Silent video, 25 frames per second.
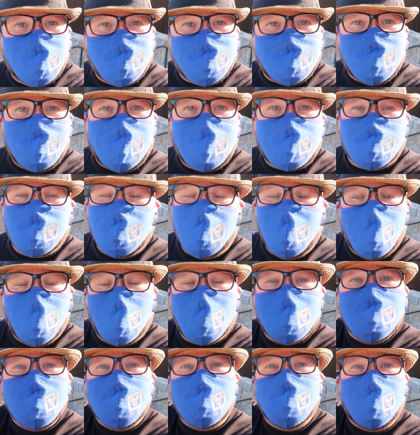like it. I don't know.
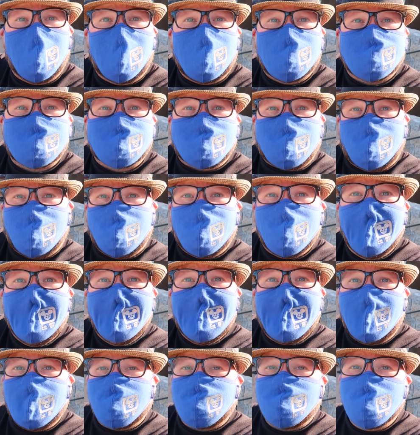What do you guys think?
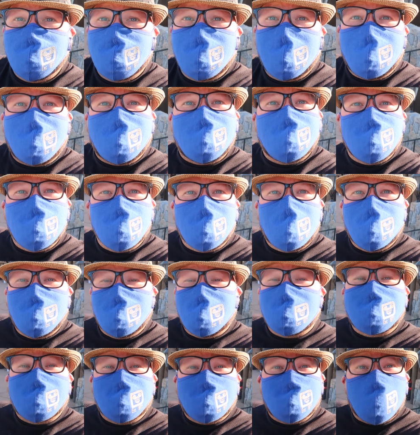I feel like you get
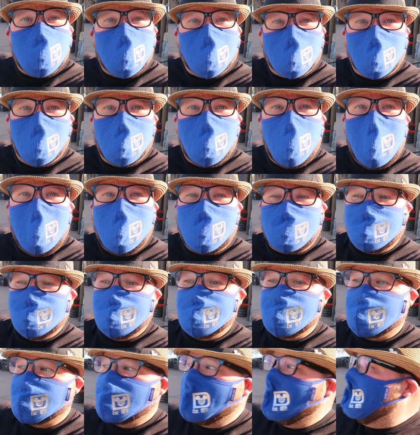like the total
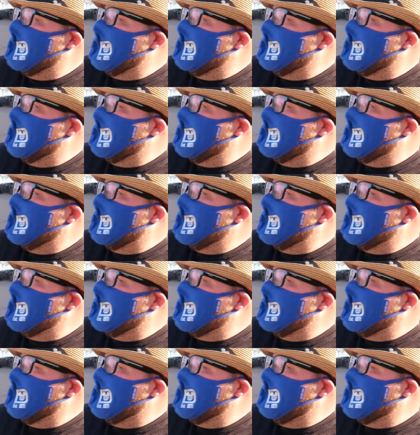package